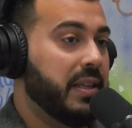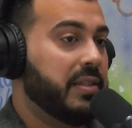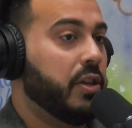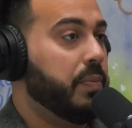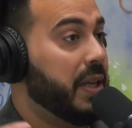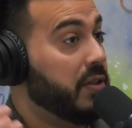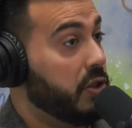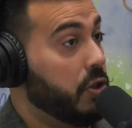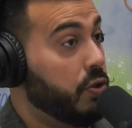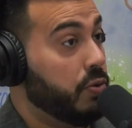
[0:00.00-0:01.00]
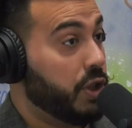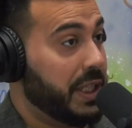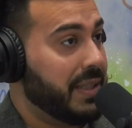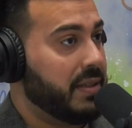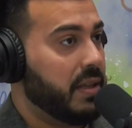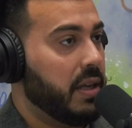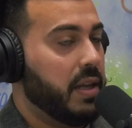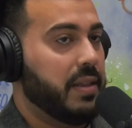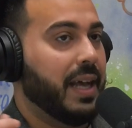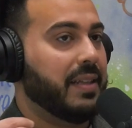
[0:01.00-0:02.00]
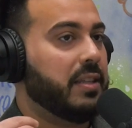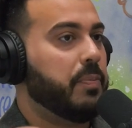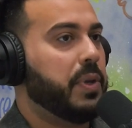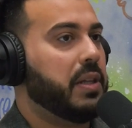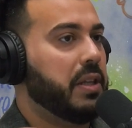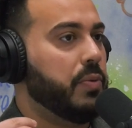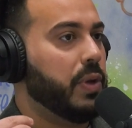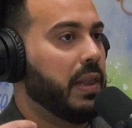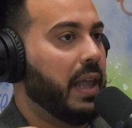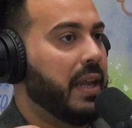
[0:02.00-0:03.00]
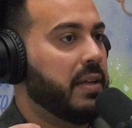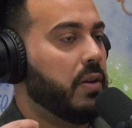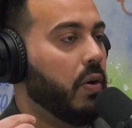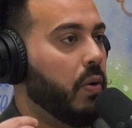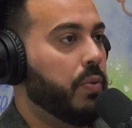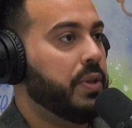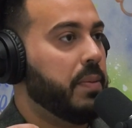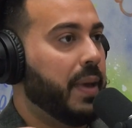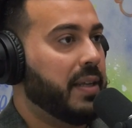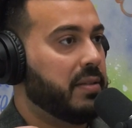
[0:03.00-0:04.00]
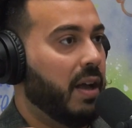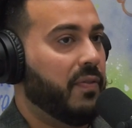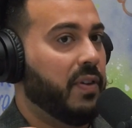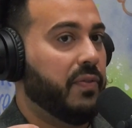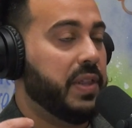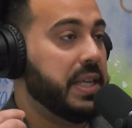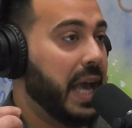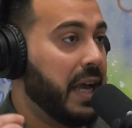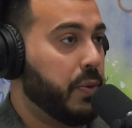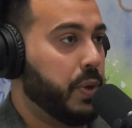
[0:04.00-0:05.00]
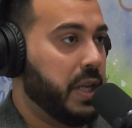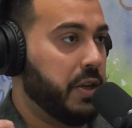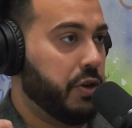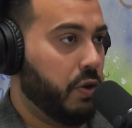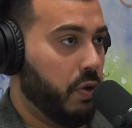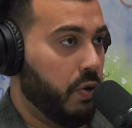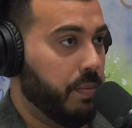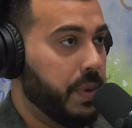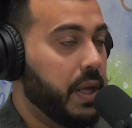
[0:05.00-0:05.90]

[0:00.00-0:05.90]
These could be institutions that typically will lend only based off of the equity in your home.